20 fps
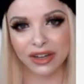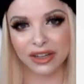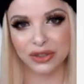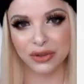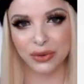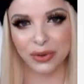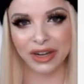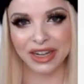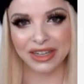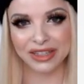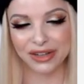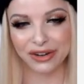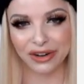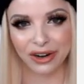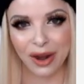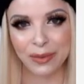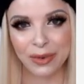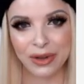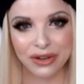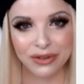of
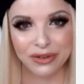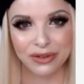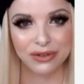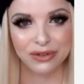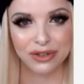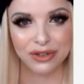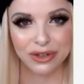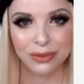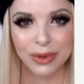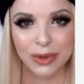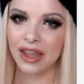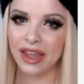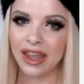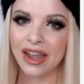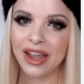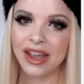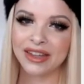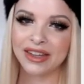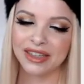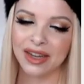useful
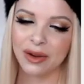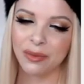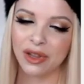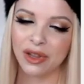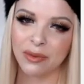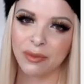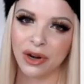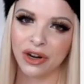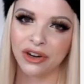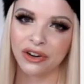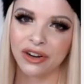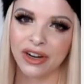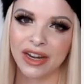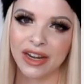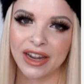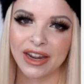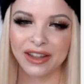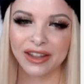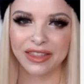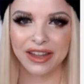and make it more
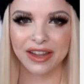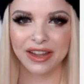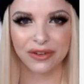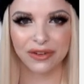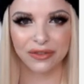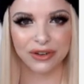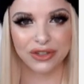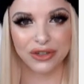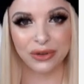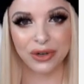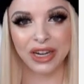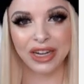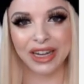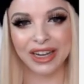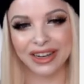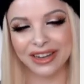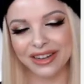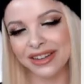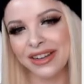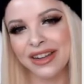personal to the audience
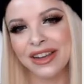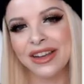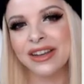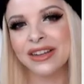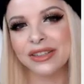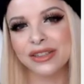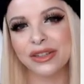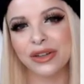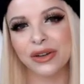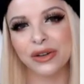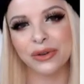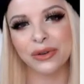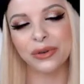who's watching. And you can